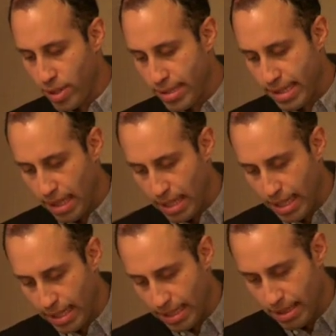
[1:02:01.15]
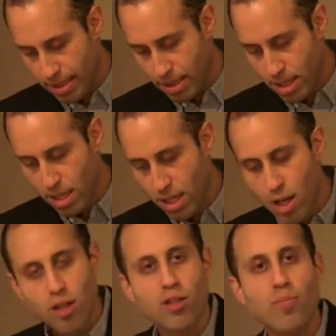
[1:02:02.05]
ones alike.
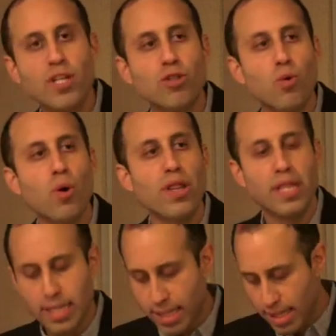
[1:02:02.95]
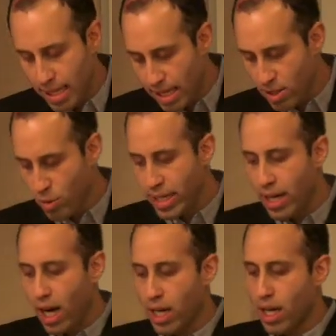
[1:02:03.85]
To be sure, this is a history
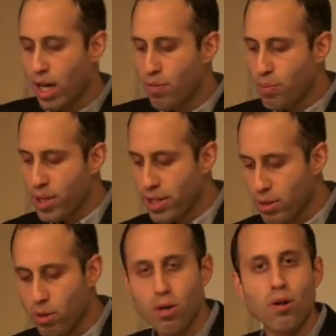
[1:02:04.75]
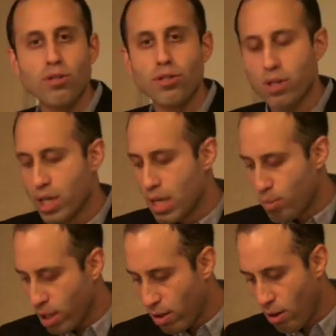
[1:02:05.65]
not of political culture,
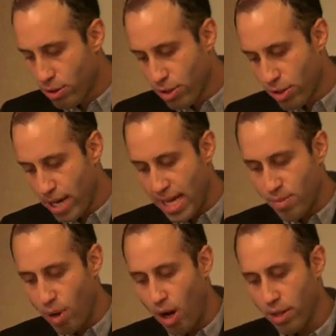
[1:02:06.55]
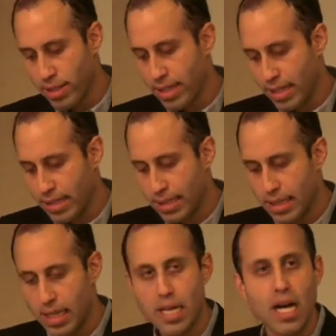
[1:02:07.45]
but culture as politics.
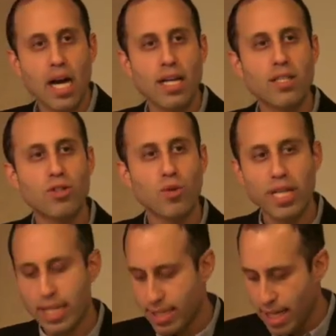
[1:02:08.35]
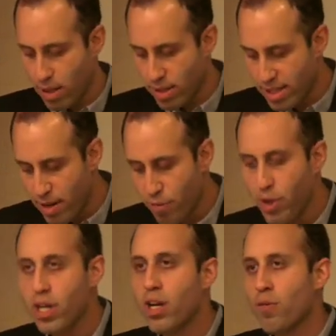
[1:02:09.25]
A history that sounds
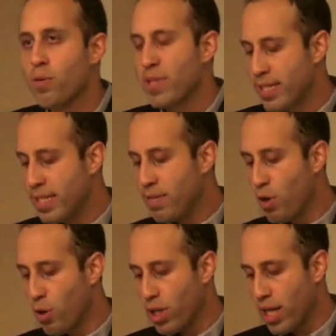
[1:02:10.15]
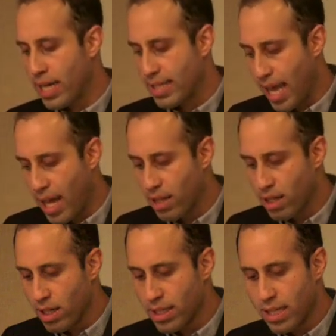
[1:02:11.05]
different from its devocalized
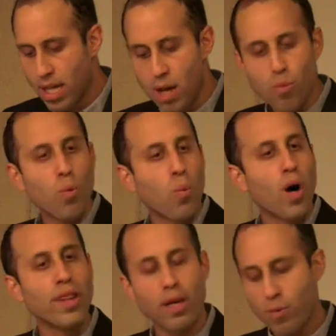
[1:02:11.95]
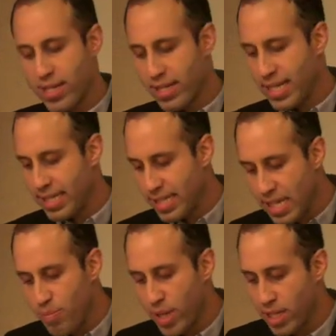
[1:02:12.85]
analogs, but one that resonates
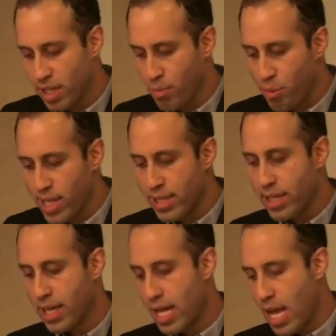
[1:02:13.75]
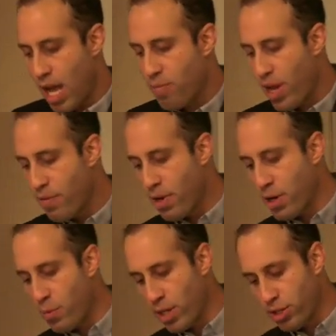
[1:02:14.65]
deep into the present and may
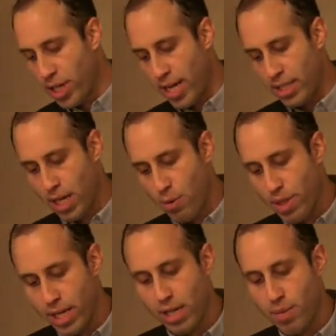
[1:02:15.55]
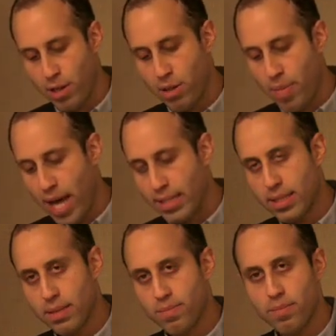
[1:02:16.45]
very well change how we think about the
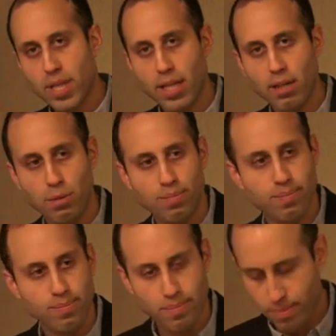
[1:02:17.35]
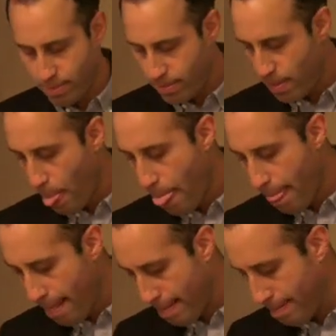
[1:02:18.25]
past. Thank
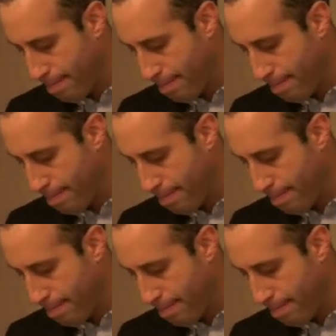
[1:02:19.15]
you.